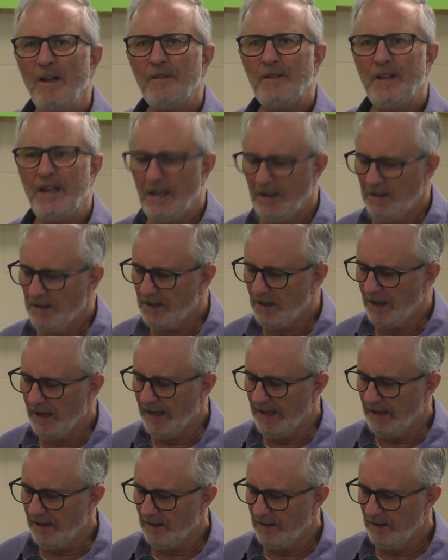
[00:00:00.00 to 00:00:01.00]
The
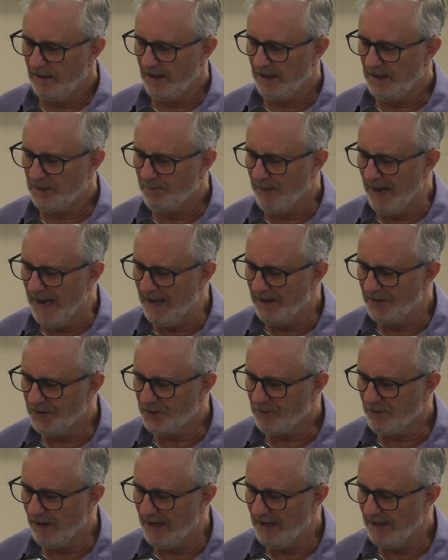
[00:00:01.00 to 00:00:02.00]
intellect expands
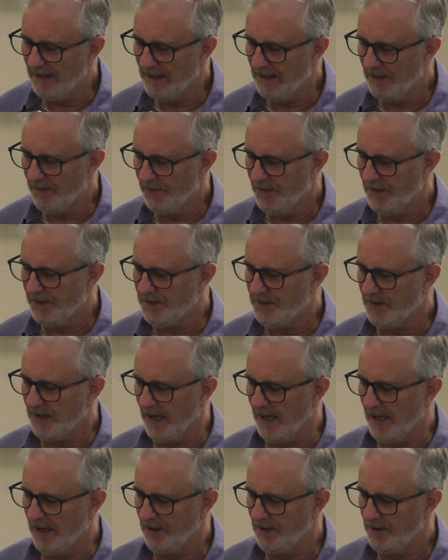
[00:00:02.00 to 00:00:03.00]
greatly at this
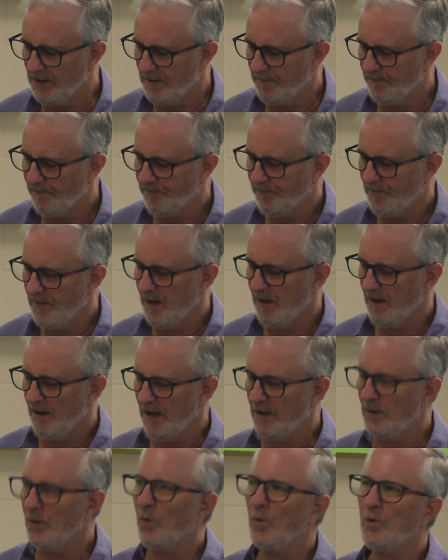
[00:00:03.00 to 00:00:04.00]
stage,
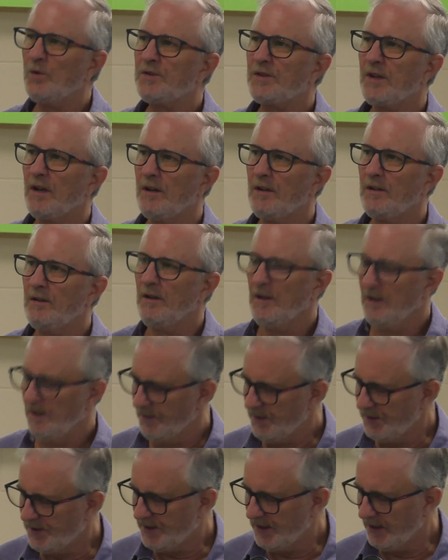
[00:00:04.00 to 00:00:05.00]
and also
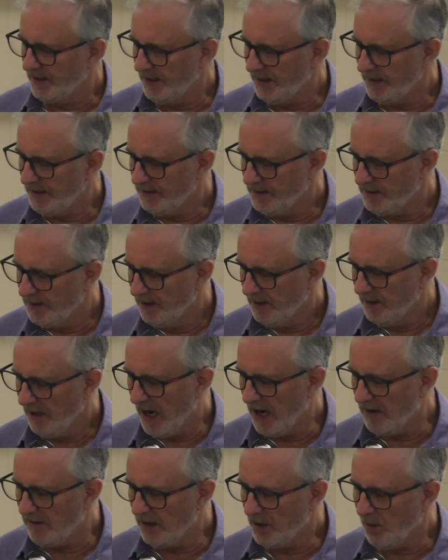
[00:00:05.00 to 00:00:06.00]
the siddhis
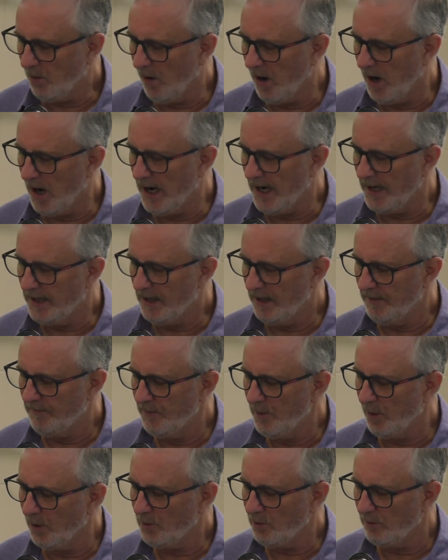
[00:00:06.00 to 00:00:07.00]
are required if
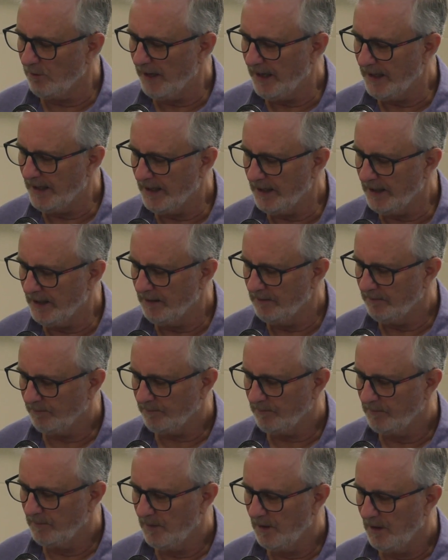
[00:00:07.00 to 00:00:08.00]
not already.
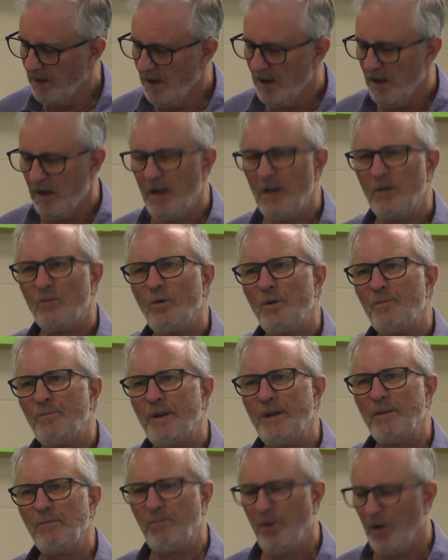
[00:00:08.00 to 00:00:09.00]
It would
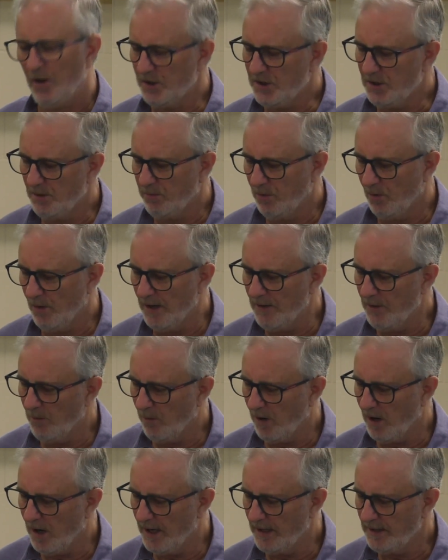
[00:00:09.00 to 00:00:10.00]
be impossible
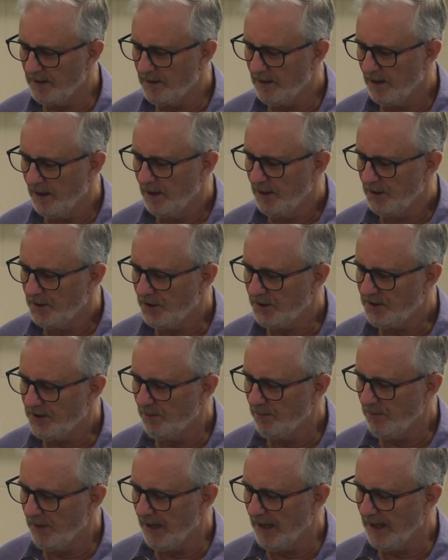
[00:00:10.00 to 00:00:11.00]
otherwise to
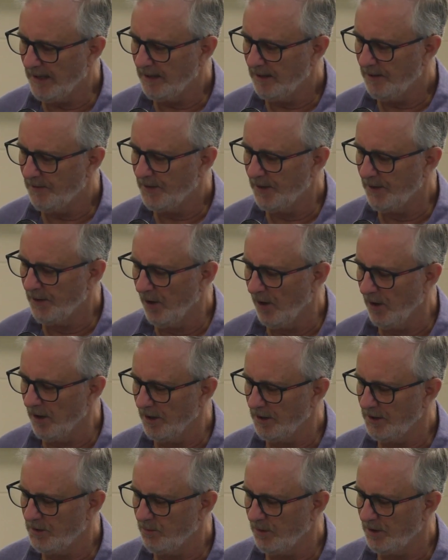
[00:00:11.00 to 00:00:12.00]
assimilate the
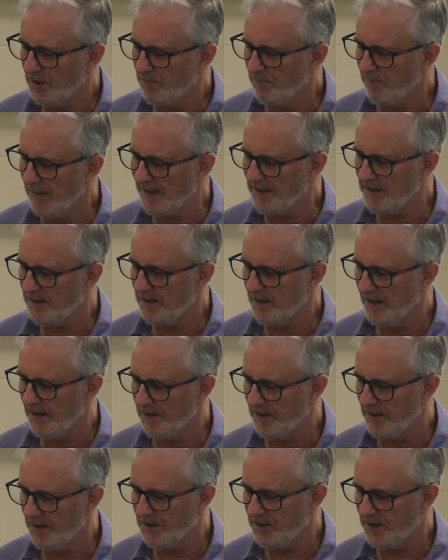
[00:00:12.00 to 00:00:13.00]
knowledge which must
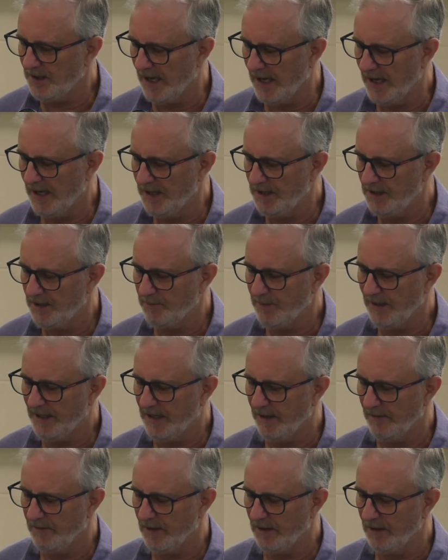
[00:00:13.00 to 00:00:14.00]
at this stage be
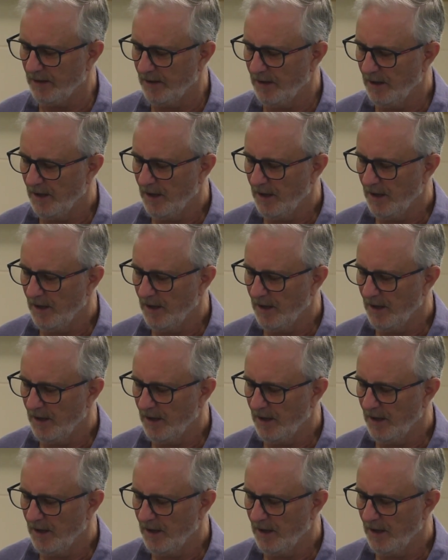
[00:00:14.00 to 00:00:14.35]
given,